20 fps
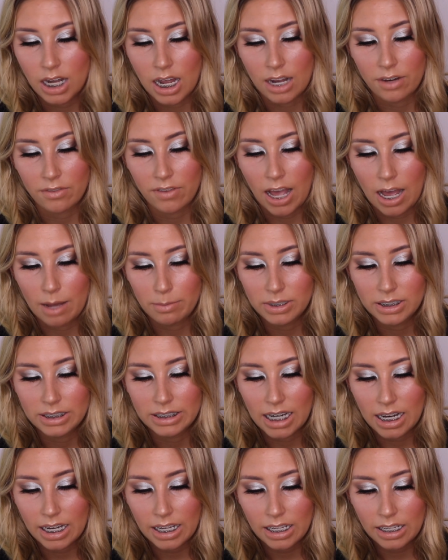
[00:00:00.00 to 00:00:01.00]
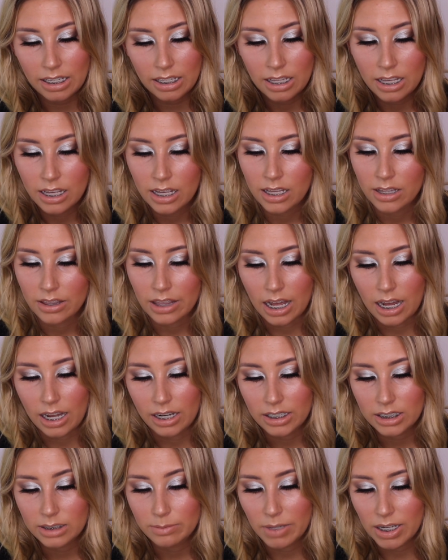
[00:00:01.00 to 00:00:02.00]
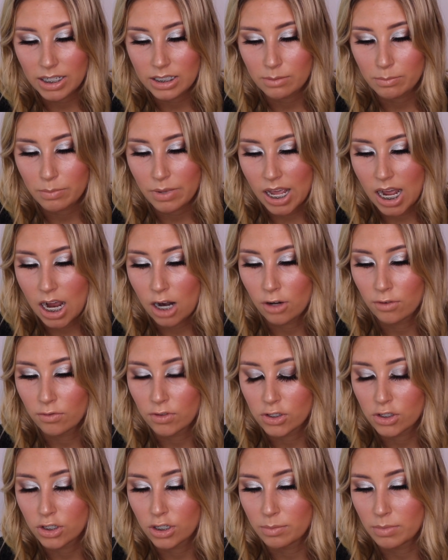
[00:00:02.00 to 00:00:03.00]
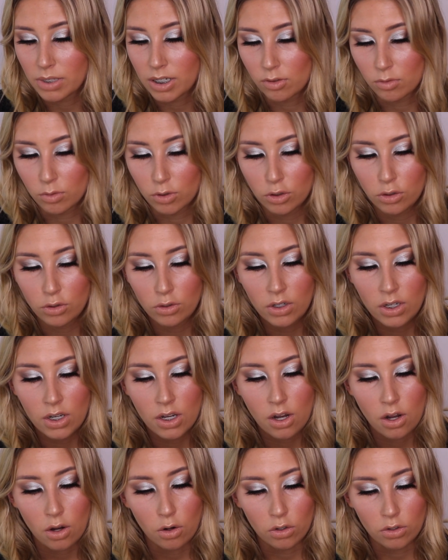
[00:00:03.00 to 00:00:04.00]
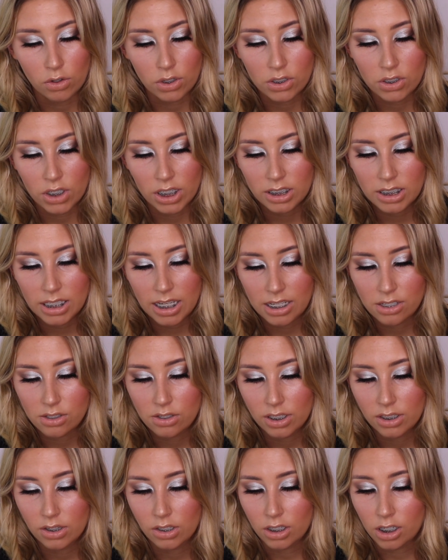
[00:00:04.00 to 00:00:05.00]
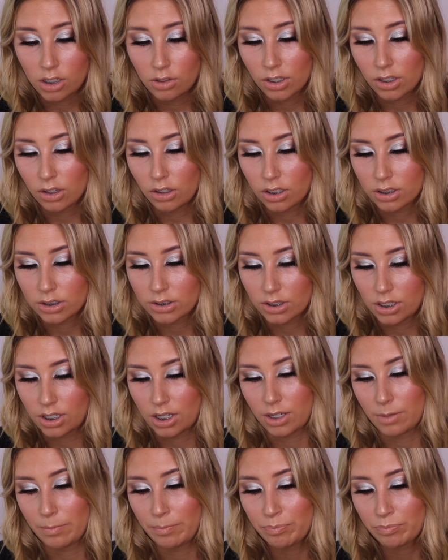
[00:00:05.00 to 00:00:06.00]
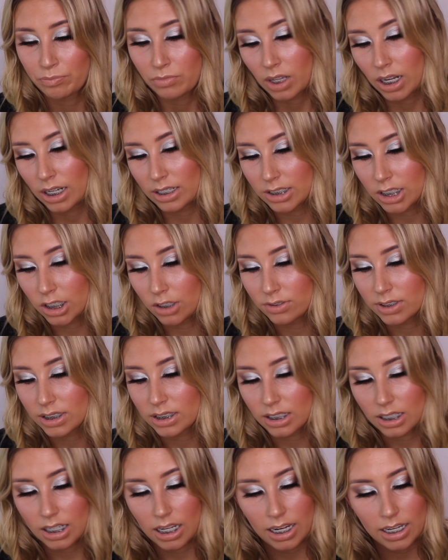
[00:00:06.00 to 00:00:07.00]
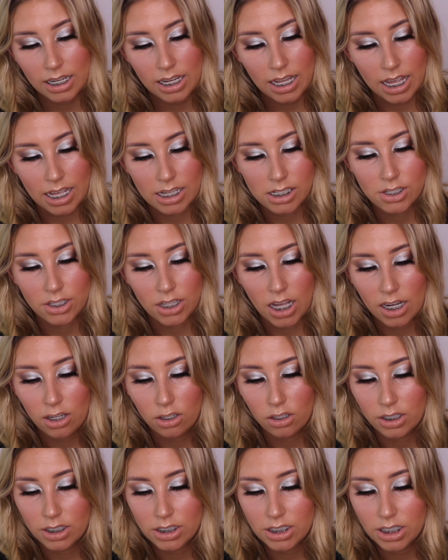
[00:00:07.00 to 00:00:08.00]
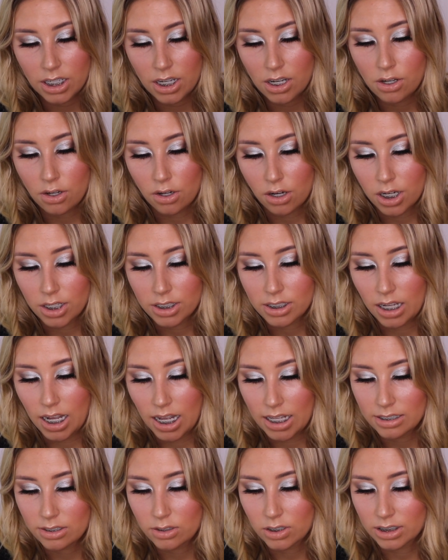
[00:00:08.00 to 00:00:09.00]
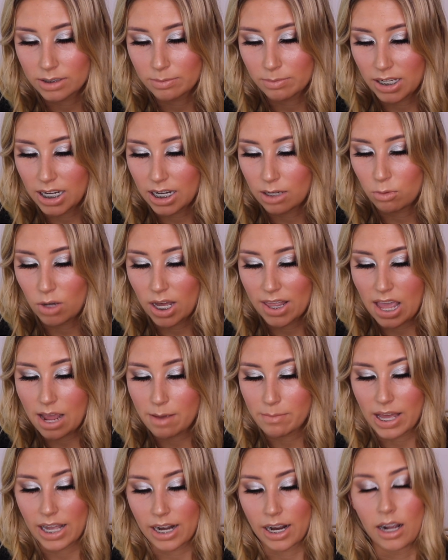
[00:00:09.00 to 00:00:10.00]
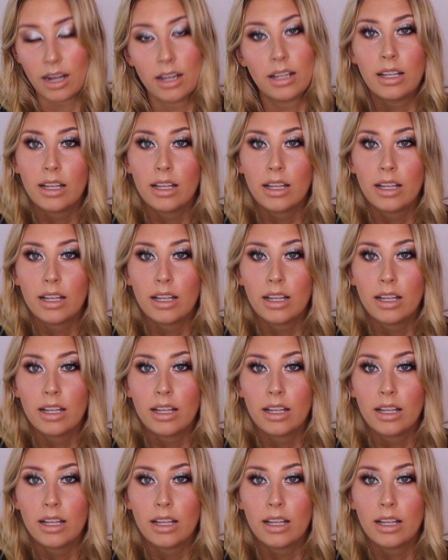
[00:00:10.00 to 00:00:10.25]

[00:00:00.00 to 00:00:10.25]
art of habit stacking, the unexpected power of the 2-minute rule, or the trick to entering the Goldilocks zone, and delves into cutting-edge psychology and neuroscience to explain why they matter."